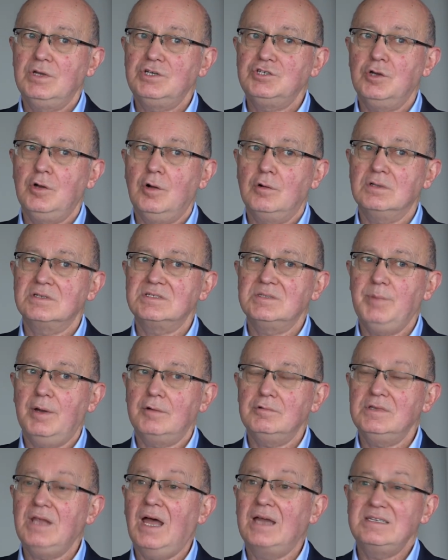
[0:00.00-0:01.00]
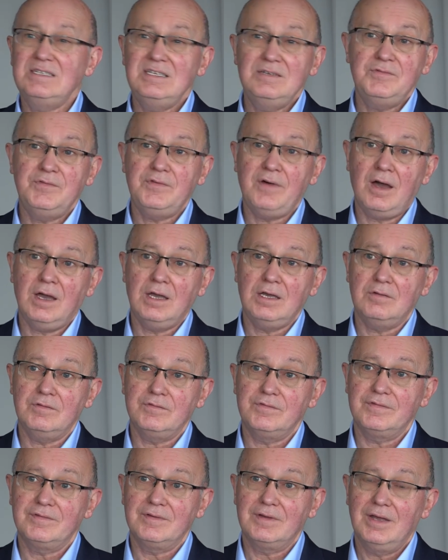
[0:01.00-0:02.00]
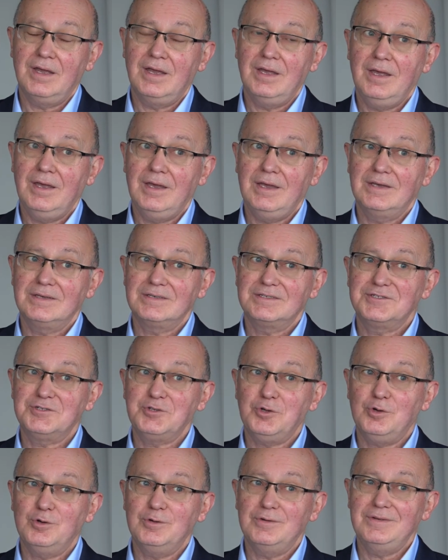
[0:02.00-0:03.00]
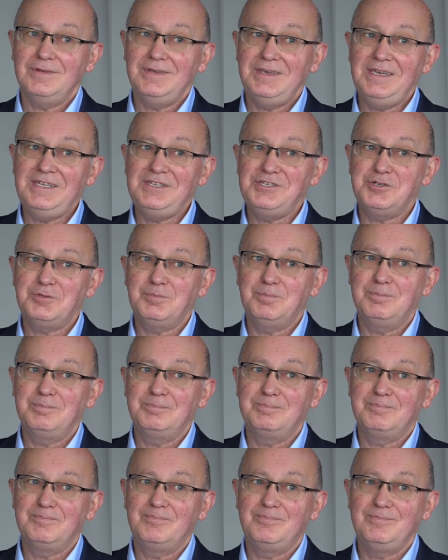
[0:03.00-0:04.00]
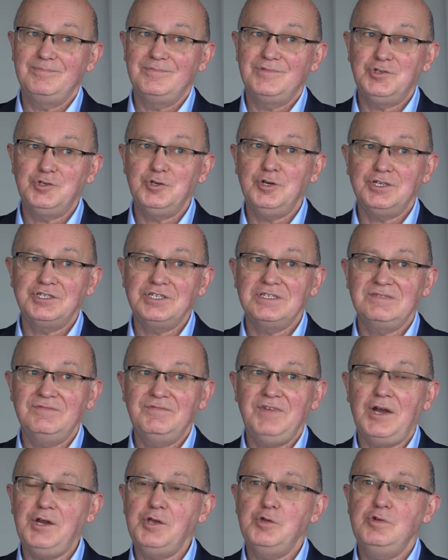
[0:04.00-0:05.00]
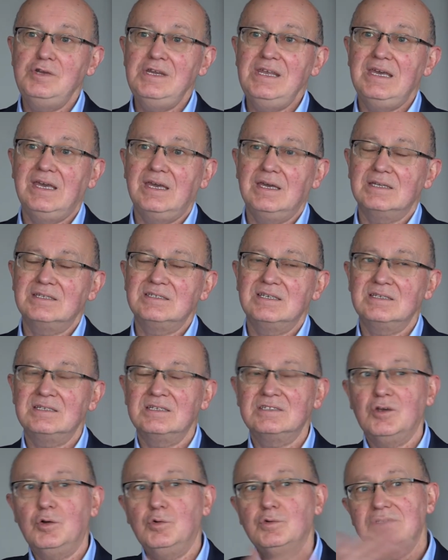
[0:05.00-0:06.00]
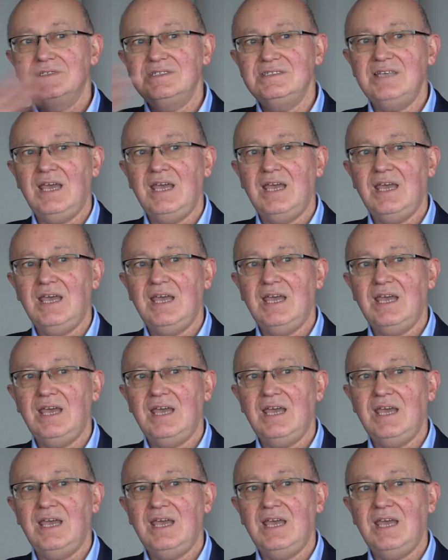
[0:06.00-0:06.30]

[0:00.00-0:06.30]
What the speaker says: which holds about 95. So each church is very unique. It has its own